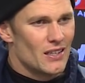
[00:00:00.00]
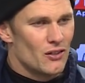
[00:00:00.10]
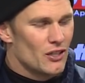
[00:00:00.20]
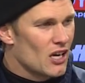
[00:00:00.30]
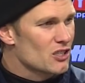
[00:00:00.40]

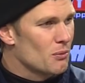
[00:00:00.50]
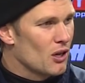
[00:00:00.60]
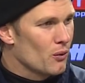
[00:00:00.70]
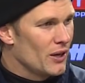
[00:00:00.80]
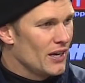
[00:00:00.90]
you know, he knocks the
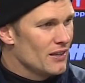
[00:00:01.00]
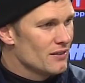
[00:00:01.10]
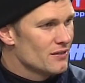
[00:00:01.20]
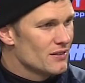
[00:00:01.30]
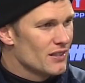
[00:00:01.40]
ball away,
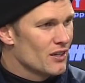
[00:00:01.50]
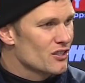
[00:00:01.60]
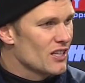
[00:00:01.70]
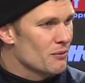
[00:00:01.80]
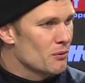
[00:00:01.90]

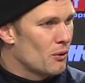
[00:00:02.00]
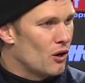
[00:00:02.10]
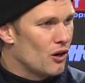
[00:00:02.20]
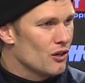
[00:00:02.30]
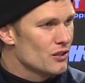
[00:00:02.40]
intercepts the
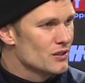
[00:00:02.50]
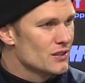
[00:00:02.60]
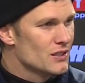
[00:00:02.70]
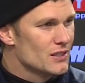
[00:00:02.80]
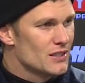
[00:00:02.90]
ball,
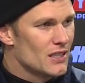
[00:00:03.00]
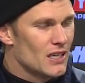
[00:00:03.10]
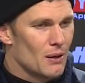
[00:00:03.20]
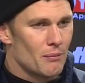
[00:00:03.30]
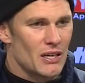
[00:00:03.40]

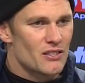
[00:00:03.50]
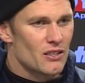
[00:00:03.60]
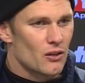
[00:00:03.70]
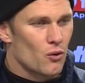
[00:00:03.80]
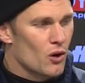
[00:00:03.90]
makes
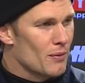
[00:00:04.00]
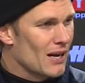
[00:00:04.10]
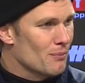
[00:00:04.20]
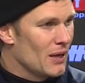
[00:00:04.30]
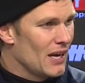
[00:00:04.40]
a
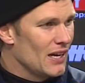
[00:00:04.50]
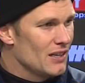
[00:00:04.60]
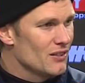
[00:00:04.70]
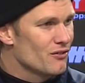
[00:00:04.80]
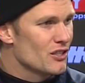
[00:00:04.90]
quarterback pay.
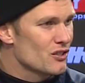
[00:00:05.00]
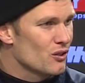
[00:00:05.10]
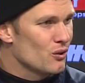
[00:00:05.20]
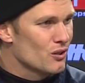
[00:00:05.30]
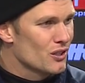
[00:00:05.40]
He's
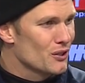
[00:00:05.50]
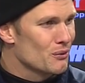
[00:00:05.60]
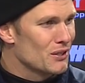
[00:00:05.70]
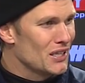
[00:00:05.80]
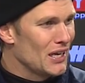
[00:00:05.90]
physical, good in a
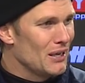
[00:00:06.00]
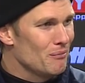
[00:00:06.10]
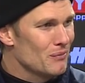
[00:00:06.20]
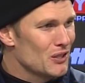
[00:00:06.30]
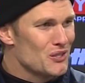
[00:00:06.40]
run game,
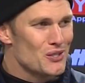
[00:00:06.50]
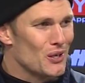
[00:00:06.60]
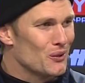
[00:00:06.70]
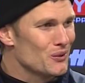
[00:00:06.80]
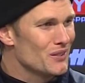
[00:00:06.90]
good in
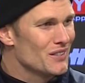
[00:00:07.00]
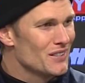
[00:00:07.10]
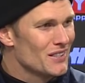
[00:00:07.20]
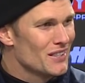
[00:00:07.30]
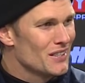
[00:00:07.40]
zone,
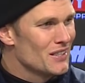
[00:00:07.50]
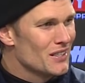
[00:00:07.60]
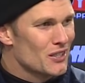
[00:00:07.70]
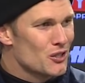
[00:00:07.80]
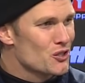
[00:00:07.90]

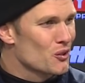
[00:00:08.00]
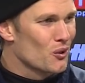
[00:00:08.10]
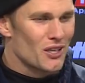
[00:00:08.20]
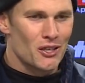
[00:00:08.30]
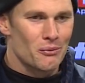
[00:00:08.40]
good in
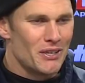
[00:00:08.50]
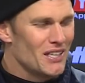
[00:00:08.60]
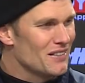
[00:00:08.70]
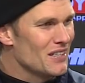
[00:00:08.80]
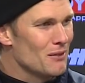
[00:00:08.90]
short,
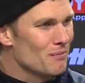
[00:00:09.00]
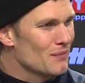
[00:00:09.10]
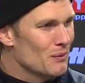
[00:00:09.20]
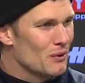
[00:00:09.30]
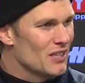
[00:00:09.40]
intermediate, deep.
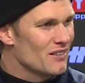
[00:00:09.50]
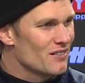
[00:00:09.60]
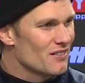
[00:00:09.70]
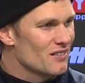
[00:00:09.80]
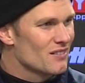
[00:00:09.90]
I mean,
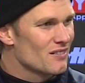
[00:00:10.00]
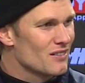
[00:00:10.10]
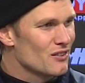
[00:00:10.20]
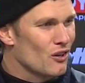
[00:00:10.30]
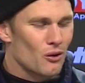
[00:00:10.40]
it's,
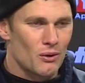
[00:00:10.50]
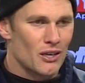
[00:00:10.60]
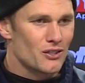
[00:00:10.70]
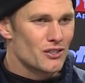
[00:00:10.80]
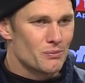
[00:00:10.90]
he's all
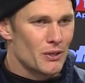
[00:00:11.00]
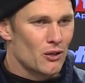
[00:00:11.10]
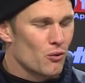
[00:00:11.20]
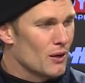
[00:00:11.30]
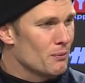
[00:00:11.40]
around just been a
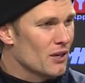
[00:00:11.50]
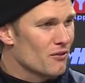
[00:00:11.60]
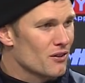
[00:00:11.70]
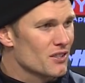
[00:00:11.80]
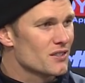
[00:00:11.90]
great player
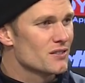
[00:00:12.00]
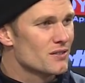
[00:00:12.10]
for us.